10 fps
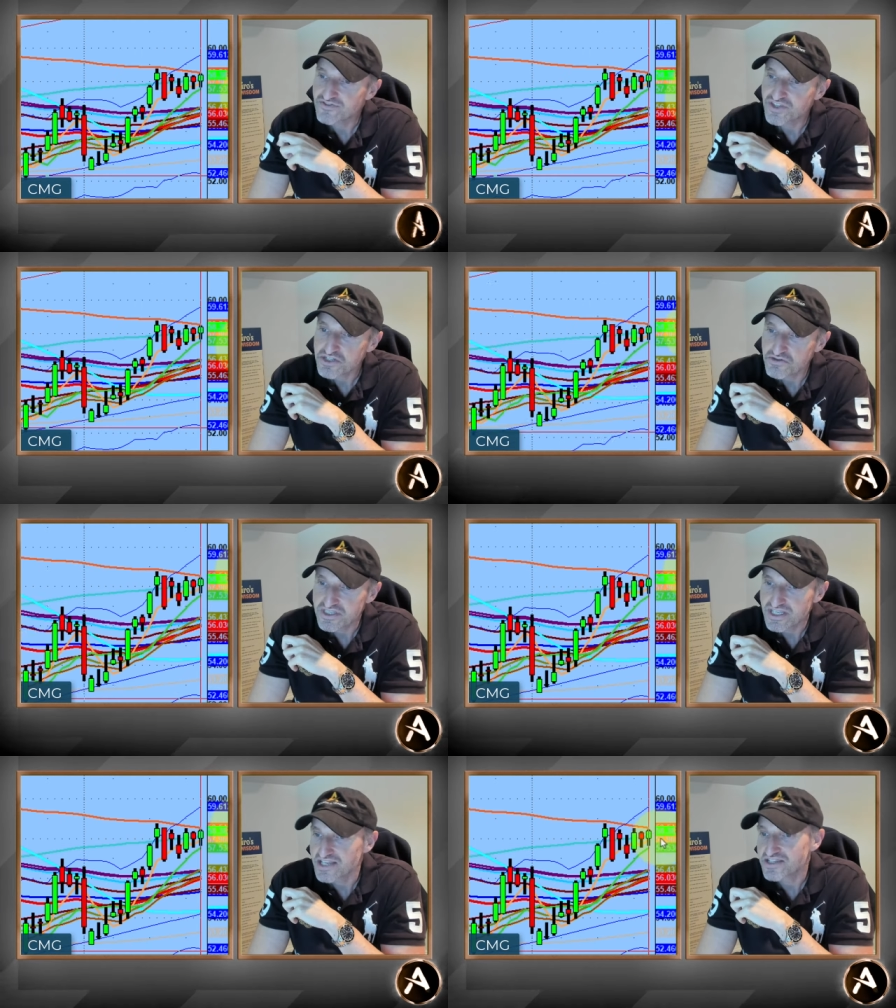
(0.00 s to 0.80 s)
this was
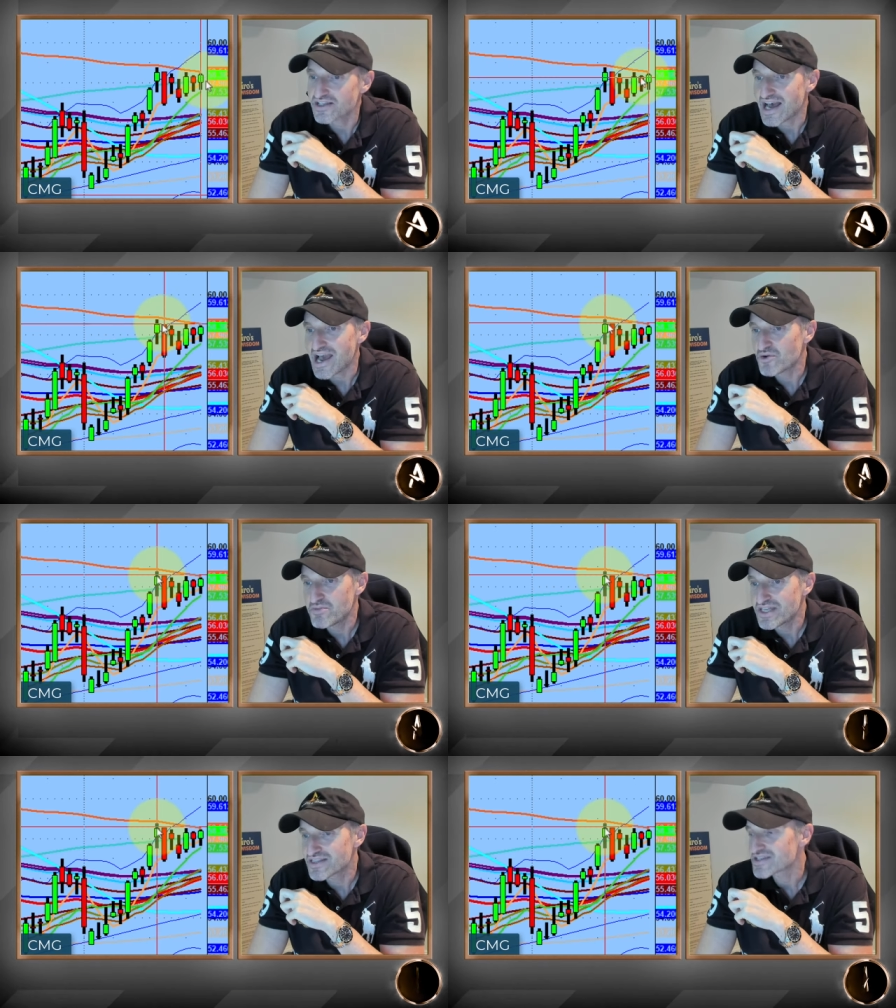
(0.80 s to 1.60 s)
Tesla, I would
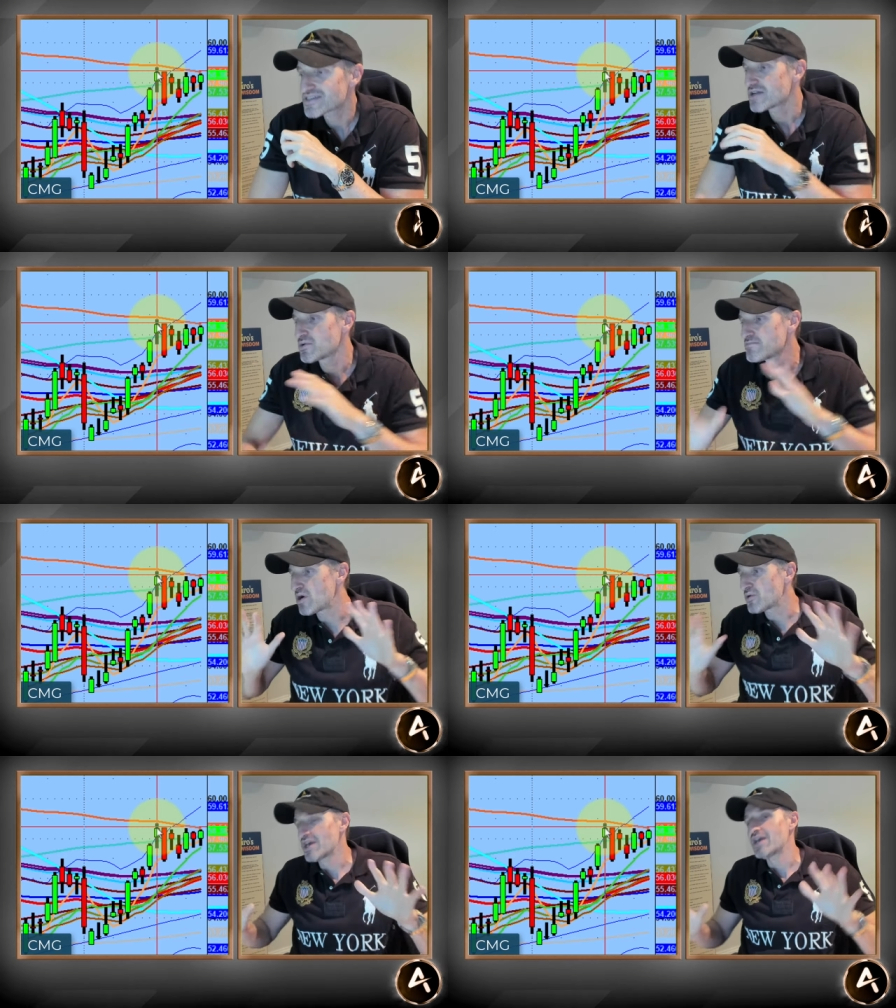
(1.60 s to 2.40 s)
be in this thing with
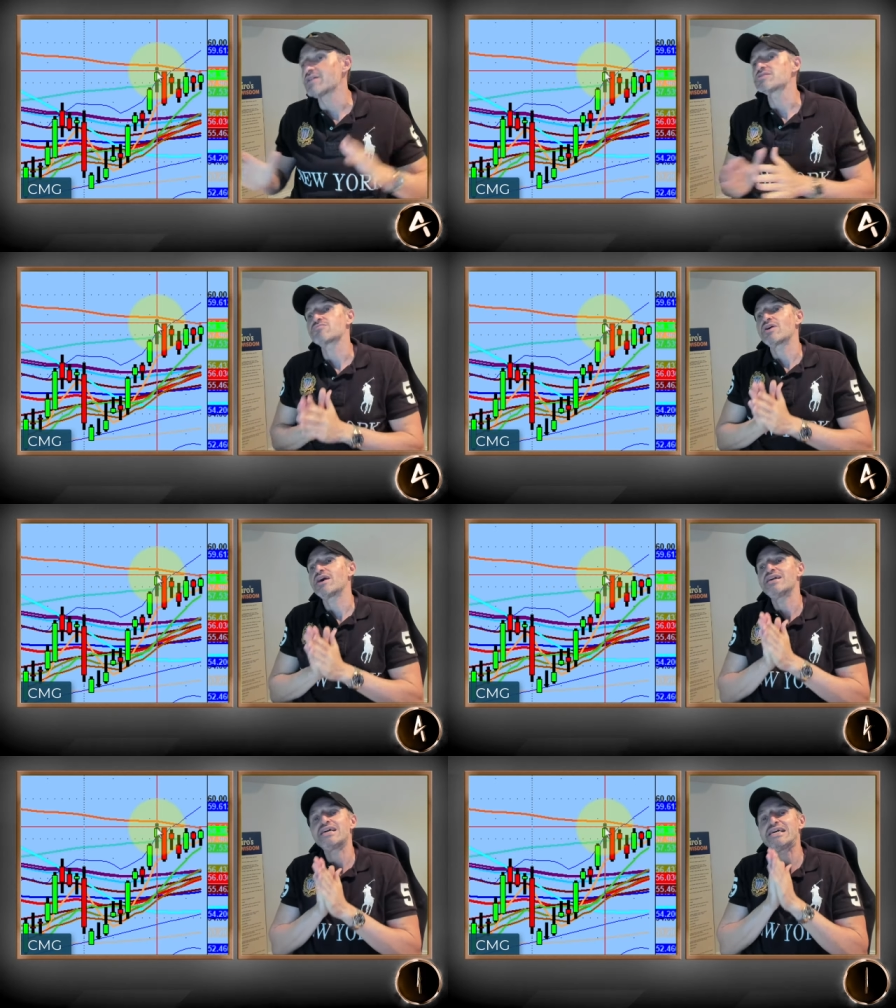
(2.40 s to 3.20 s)
both hands,
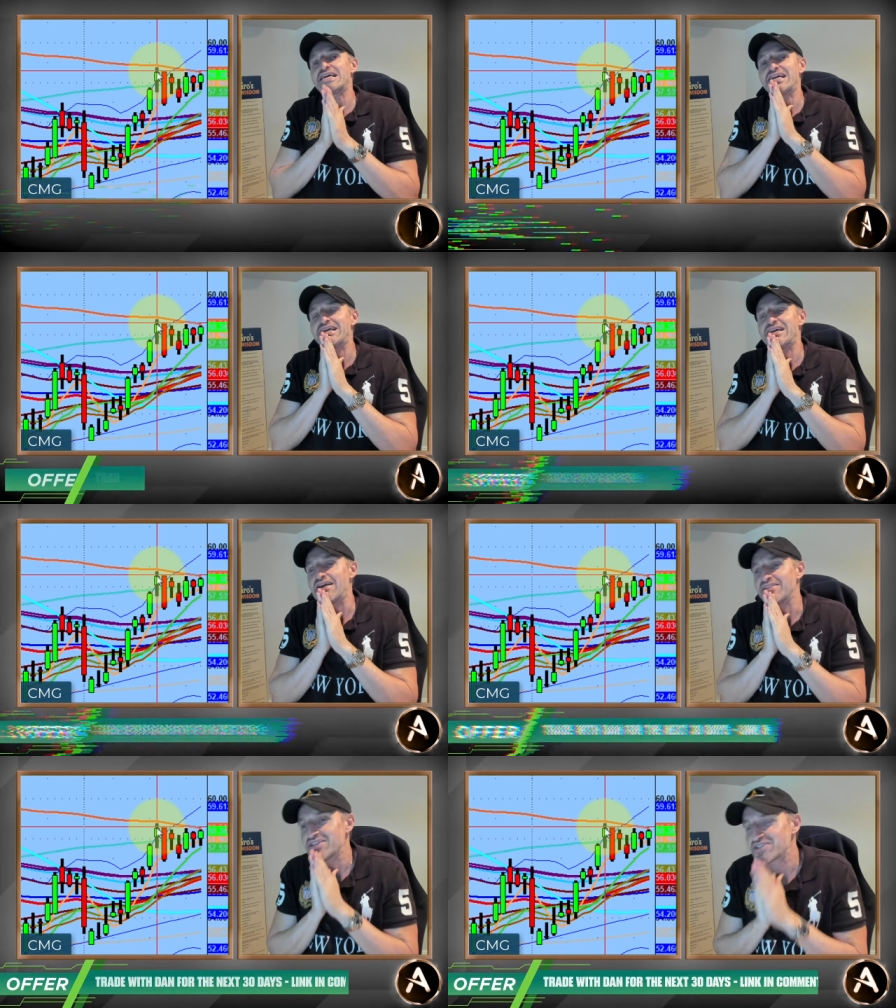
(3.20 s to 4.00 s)
right? It,
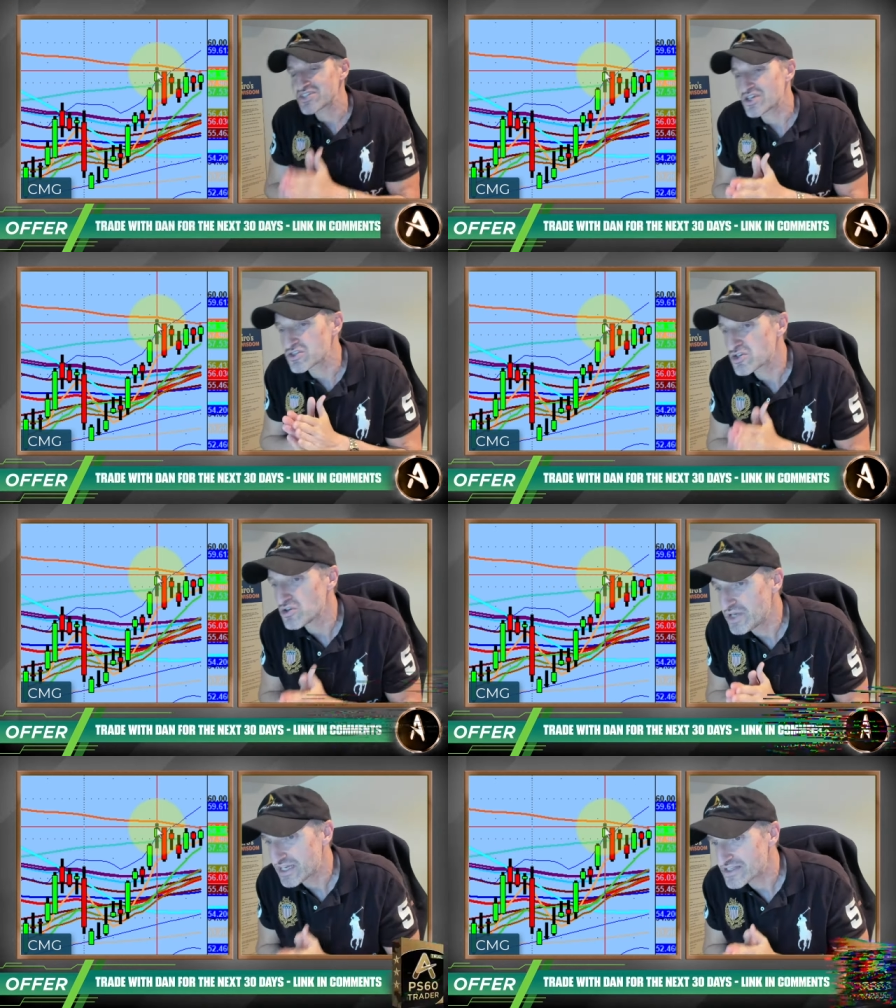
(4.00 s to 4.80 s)
it, this is a two
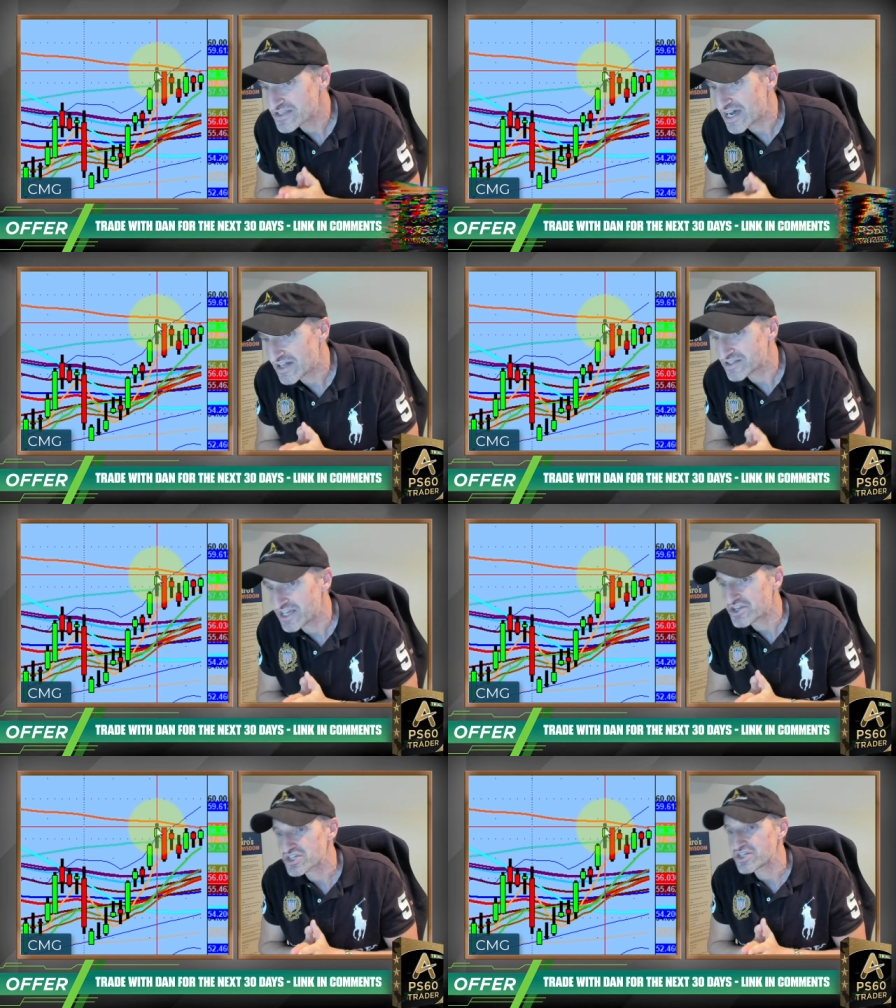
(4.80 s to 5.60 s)
week
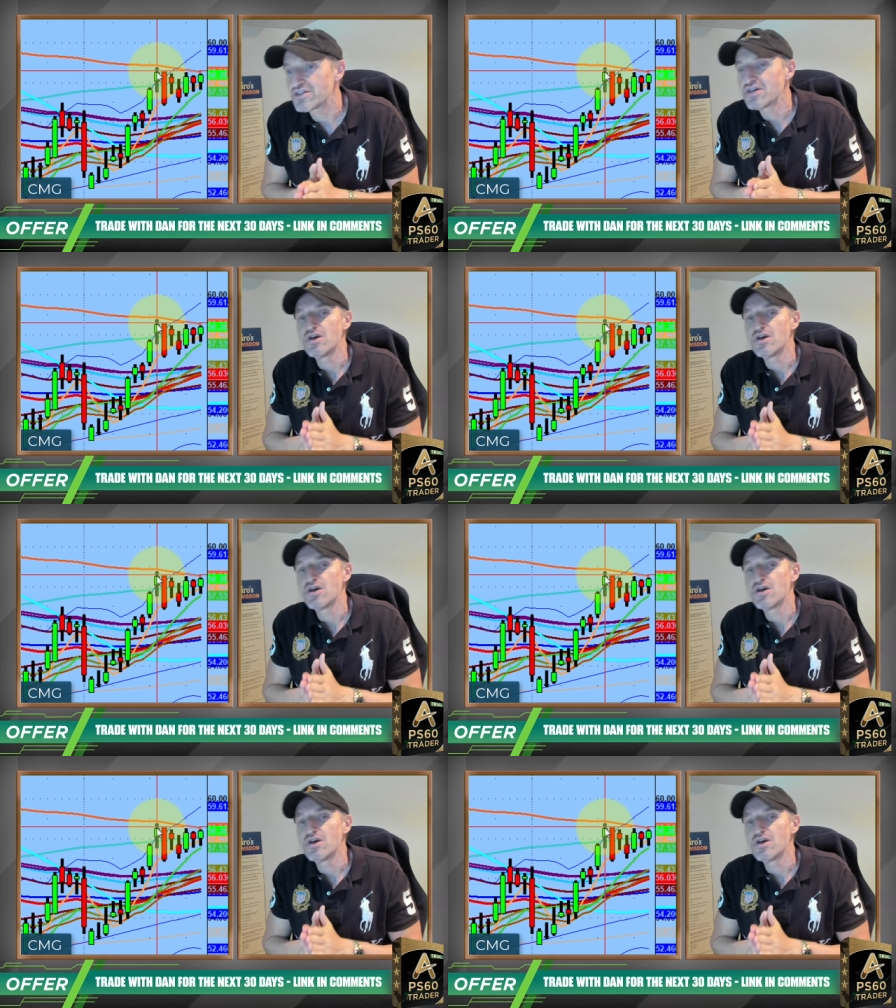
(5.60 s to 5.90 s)
consolidation,